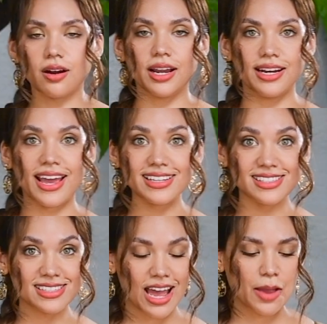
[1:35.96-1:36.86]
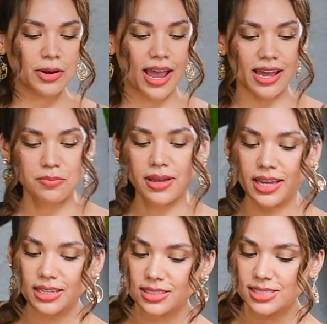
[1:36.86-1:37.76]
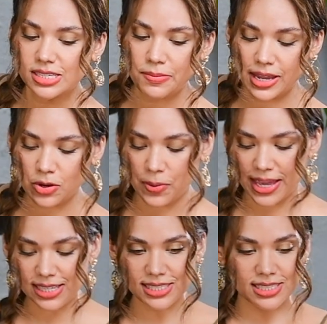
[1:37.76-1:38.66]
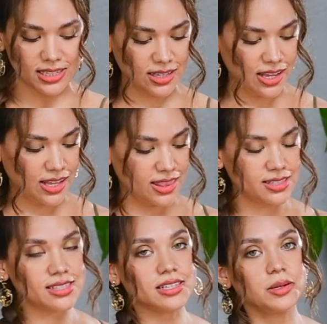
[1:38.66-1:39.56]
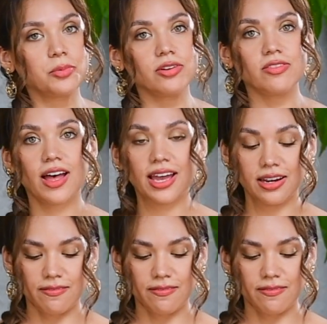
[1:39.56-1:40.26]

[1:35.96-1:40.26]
right, next I'm going to add my tomato paste. This is going to provide